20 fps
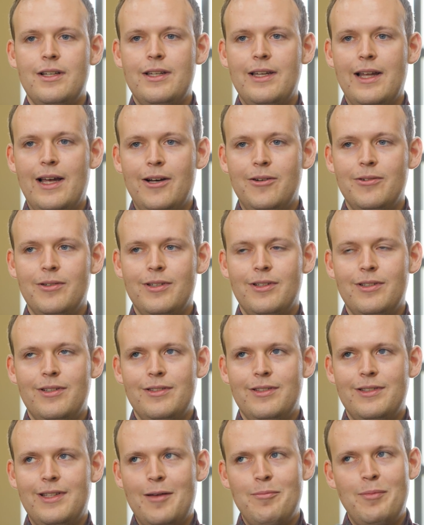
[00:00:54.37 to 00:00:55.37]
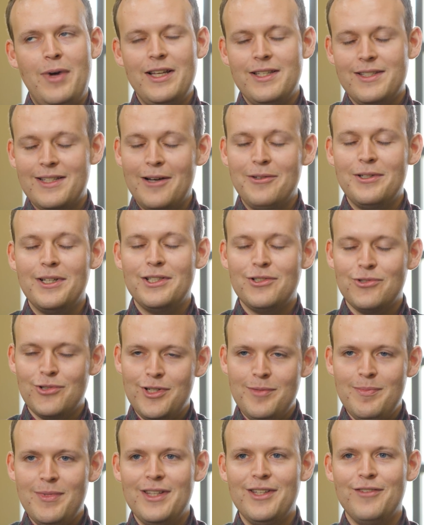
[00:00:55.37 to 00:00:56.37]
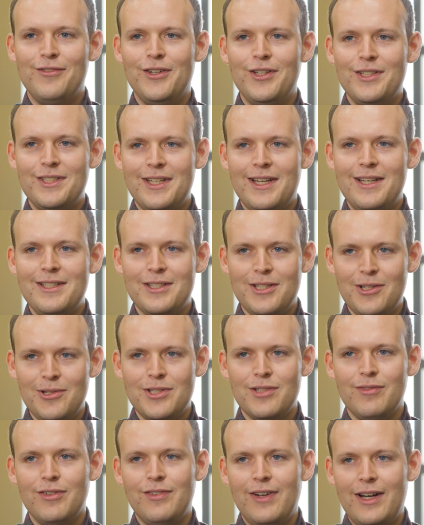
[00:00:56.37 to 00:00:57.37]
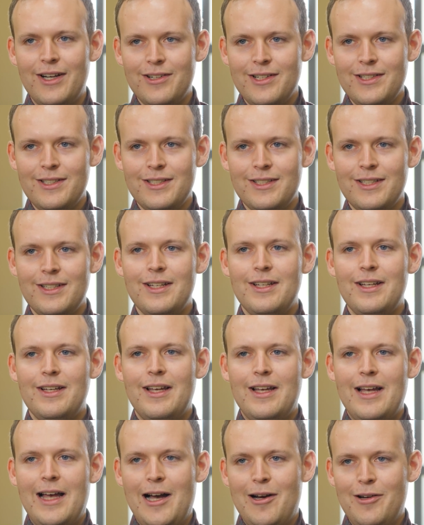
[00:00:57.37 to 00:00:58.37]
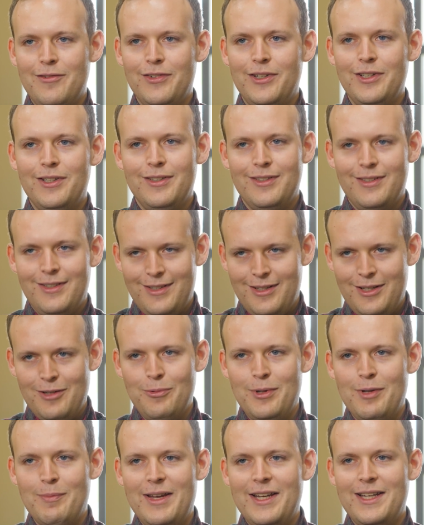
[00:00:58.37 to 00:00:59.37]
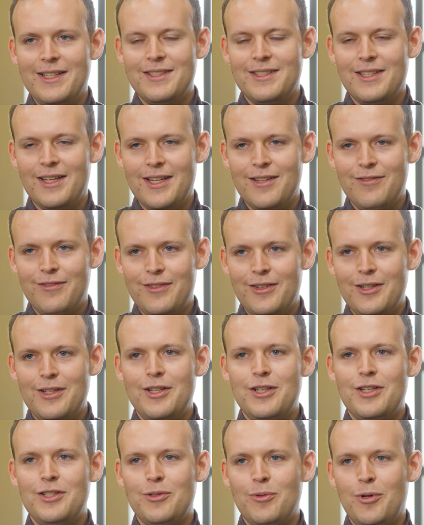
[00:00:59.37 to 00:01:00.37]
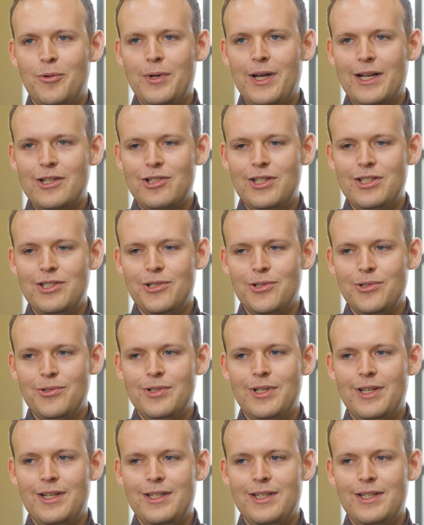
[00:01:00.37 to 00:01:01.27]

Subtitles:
Now, that might sound extreme in the first case, the use of a virus. However, we make it safe. So what we actually do